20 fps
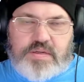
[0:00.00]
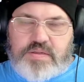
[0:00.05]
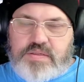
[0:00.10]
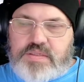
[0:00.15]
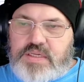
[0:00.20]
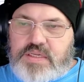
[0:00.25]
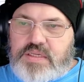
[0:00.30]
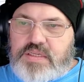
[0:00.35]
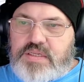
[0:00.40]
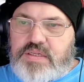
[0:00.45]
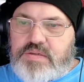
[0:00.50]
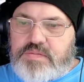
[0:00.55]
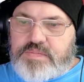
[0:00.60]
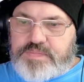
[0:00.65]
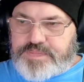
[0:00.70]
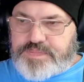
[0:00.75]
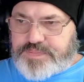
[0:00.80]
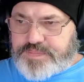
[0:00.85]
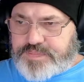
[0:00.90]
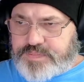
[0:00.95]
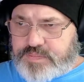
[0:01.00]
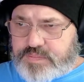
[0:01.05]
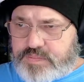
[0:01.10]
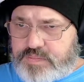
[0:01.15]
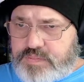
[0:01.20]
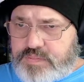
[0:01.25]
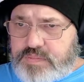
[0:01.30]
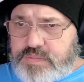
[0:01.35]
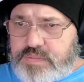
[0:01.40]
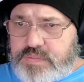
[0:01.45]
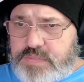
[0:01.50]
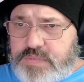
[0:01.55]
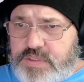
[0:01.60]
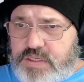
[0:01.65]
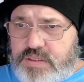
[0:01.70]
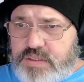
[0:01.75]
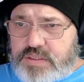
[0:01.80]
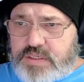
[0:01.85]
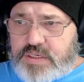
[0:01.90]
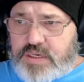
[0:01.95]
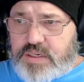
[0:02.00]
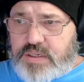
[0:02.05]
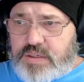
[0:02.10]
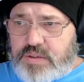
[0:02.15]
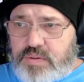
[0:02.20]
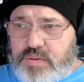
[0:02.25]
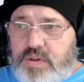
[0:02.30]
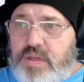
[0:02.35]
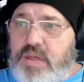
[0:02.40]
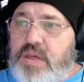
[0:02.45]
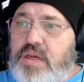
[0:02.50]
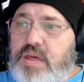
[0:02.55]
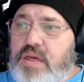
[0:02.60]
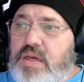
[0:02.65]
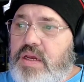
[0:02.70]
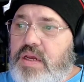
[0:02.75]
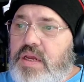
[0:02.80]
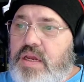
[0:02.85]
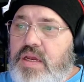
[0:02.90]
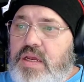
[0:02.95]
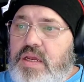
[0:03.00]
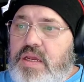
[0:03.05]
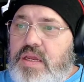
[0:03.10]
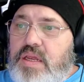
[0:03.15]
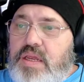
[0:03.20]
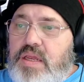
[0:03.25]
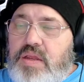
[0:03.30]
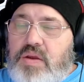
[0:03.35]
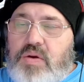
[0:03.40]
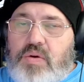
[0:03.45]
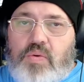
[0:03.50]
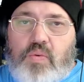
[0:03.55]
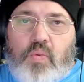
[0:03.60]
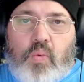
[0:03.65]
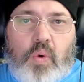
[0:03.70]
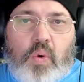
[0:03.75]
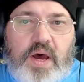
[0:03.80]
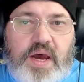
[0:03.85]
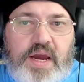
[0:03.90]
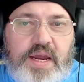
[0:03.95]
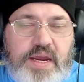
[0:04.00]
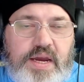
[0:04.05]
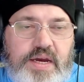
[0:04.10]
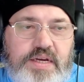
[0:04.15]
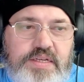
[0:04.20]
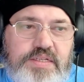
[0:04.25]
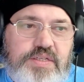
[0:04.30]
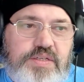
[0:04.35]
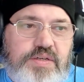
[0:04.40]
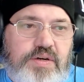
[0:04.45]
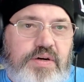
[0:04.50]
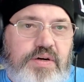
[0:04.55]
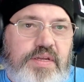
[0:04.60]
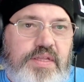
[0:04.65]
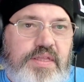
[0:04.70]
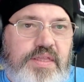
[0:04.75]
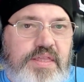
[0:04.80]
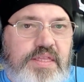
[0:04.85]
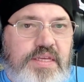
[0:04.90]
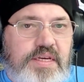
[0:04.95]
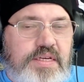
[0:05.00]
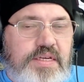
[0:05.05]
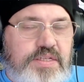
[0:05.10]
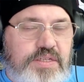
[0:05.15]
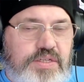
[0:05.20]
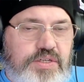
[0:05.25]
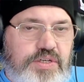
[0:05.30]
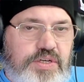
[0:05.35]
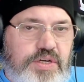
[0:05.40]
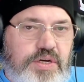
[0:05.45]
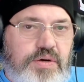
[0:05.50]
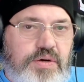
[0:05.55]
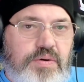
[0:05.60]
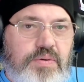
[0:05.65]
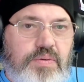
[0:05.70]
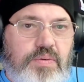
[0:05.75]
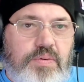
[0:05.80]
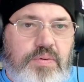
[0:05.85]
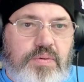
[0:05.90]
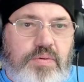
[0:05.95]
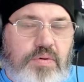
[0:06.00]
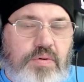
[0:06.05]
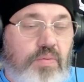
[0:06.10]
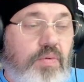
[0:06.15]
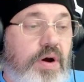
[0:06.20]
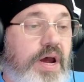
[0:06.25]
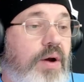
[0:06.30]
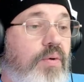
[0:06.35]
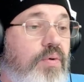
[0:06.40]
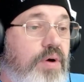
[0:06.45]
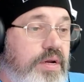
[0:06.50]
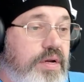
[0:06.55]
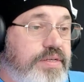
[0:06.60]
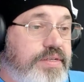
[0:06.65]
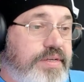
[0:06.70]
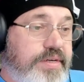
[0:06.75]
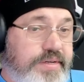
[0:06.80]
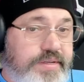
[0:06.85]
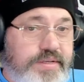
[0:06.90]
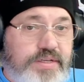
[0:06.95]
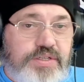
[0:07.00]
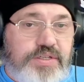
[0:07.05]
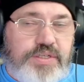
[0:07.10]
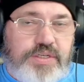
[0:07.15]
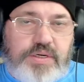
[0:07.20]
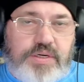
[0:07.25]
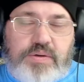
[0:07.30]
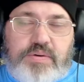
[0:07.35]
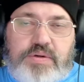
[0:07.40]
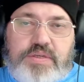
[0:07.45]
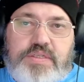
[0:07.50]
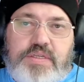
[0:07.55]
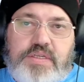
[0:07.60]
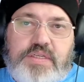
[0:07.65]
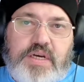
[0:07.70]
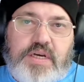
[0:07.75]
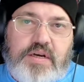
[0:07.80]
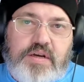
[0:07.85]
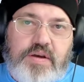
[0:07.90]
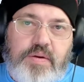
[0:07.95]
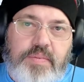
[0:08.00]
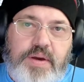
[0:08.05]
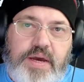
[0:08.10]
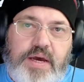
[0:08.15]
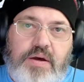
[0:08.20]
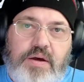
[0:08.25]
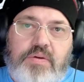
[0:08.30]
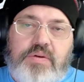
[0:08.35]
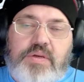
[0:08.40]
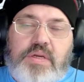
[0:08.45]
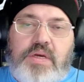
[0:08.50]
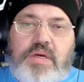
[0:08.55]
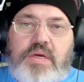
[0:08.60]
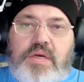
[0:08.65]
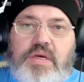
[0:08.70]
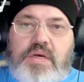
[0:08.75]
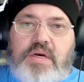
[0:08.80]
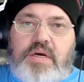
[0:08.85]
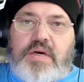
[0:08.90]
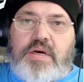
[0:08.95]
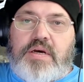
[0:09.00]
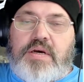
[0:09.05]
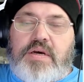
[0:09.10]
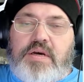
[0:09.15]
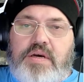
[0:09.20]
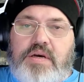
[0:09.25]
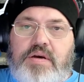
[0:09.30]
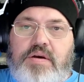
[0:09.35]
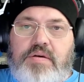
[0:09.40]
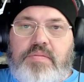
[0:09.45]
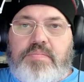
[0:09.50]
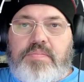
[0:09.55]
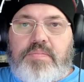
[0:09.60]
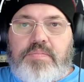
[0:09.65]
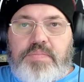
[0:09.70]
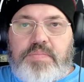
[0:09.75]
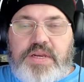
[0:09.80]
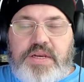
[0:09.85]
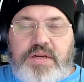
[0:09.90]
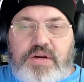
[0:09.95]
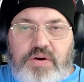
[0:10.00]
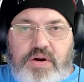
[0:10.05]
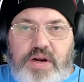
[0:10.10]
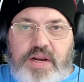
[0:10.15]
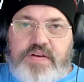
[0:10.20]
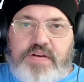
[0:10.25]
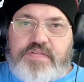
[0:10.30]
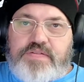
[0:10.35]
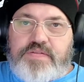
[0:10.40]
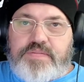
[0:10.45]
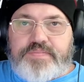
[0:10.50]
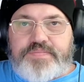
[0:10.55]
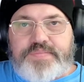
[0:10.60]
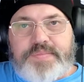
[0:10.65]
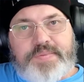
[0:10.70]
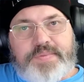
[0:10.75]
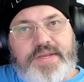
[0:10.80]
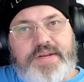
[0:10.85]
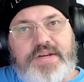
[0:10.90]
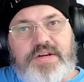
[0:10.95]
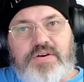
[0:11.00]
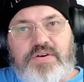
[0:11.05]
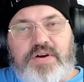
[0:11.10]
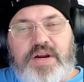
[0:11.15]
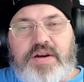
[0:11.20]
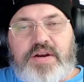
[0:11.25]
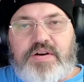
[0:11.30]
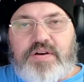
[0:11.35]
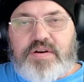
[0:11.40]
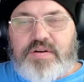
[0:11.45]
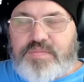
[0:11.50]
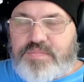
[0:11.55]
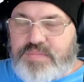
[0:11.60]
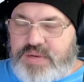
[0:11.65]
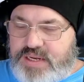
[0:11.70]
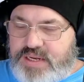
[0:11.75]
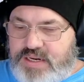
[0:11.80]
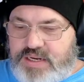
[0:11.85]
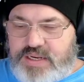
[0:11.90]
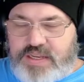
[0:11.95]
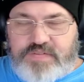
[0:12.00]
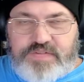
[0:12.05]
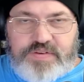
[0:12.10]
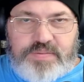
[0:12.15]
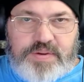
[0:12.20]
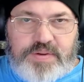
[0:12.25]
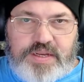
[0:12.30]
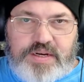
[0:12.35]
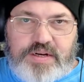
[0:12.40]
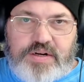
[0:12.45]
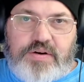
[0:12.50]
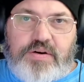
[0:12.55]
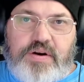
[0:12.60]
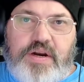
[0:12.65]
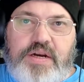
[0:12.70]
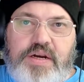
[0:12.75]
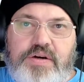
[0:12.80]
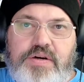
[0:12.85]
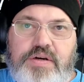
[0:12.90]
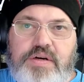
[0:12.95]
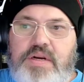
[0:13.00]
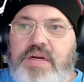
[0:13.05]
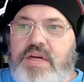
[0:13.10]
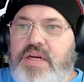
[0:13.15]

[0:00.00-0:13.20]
scene 2. So why I started this show, or why I want to start this show, is to talk about being a creative, being a creator, making a living being a creator,